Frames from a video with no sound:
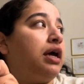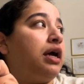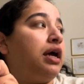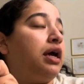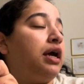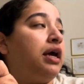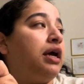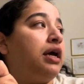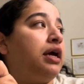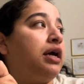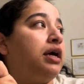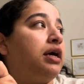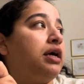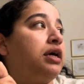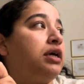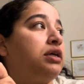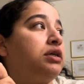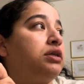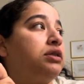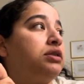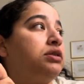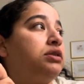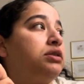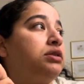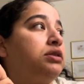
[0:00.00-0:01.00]

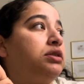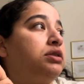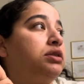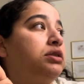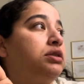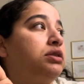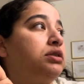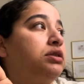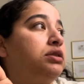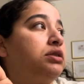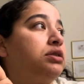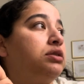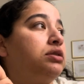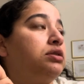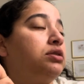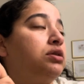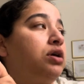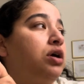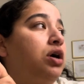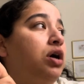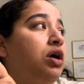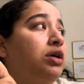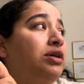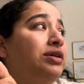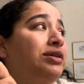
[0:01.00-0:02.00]
And
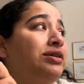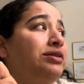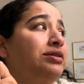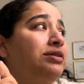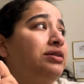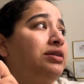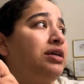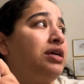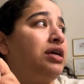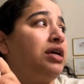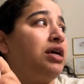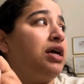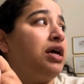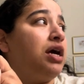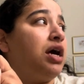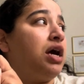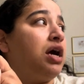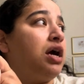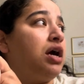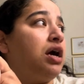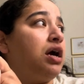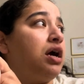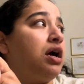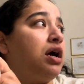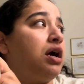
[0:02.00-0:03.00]
honestly,
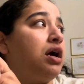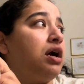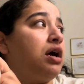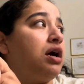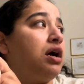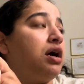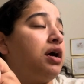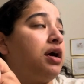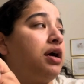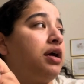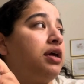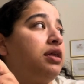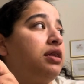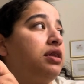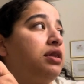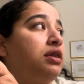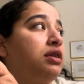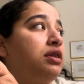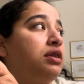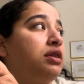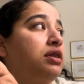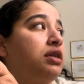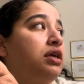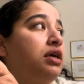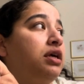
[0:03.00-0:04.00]
I
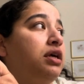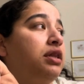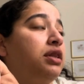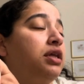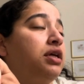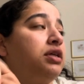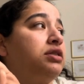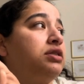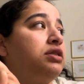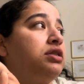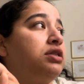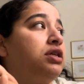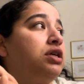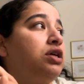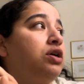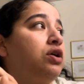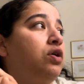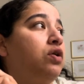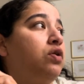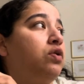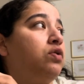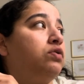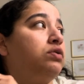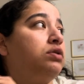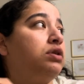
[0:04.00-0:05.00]
think that's the
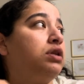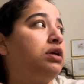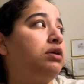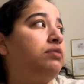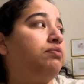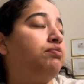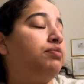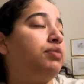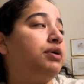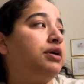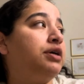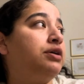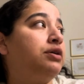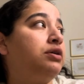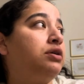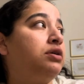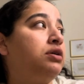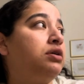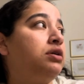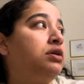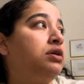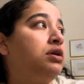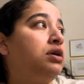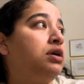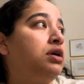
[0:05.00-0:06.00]
only
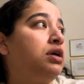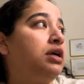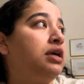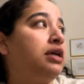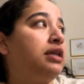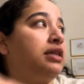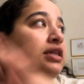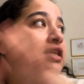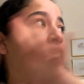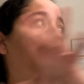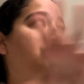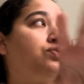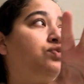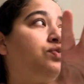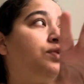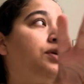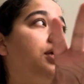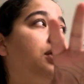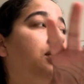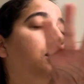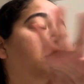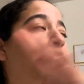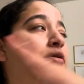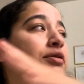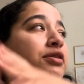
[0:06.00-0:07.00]
bill this
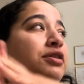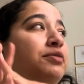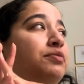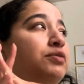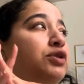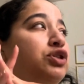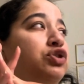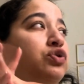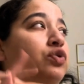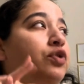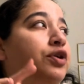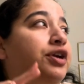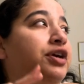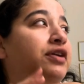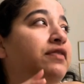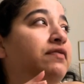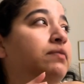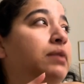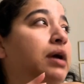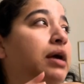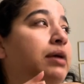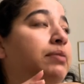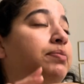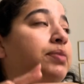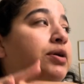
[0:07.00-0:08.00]
week. The majority of
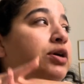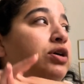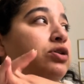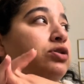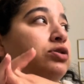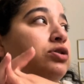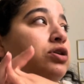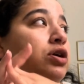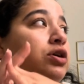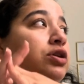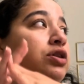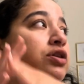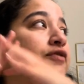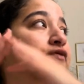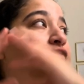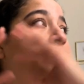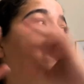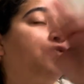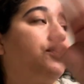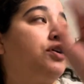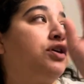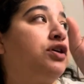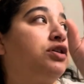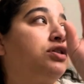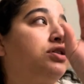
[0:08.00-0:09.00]
my bills are the
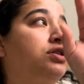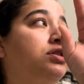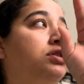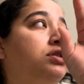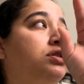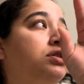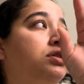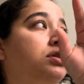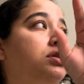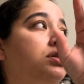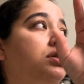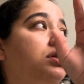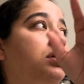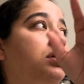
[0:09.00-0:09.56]
first